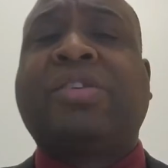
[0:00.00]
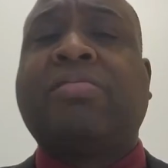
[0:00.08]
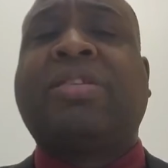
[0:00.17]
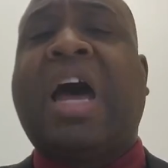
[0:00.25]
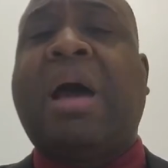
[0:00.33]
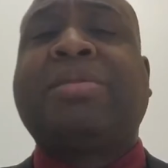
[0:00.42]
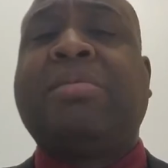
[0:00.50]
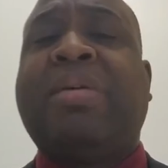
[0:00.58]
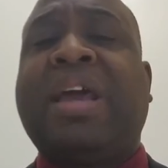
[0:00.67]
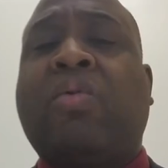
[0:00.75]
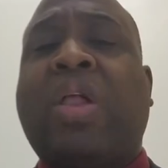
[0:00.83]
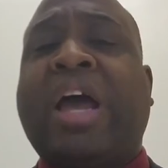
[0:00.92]
Sometimes the
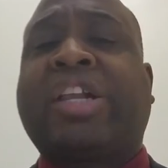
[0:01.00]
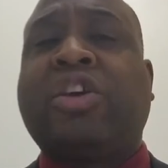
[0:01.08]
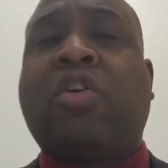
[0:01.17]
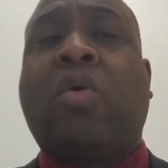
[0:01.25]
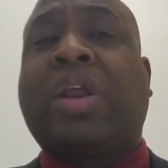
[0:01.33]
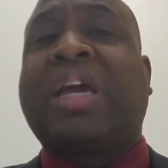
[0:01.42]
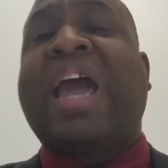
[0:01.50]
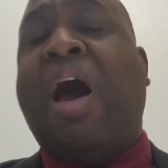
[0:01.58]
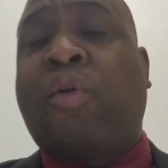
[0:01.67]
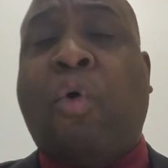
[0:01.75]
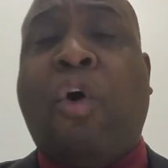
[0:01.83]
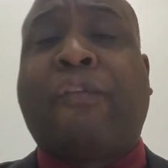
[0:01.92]
bank will actually go on a
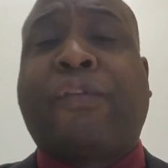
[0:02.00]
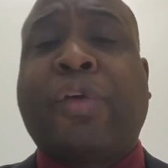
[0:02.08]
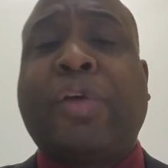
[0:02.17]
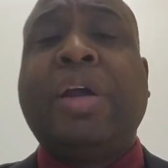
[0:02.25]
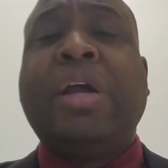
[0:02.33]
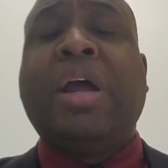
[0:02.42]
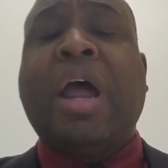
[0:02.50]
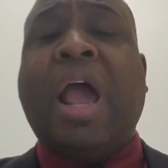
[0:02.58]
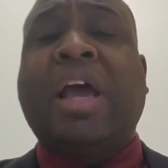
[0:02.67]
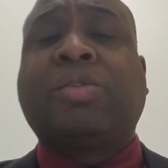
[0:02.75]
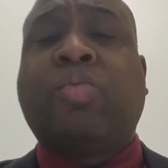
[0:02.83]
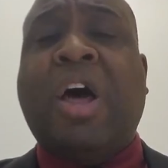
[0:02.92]
counter offer
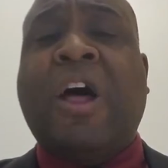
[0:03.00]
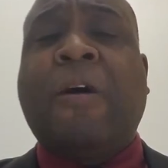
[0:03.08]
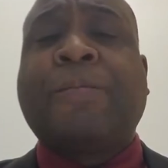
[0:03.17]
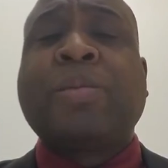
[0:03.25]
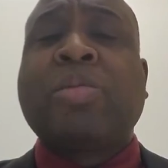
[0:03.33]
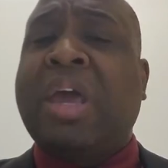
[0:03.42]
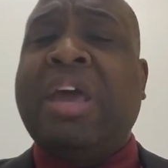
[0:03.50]
as well.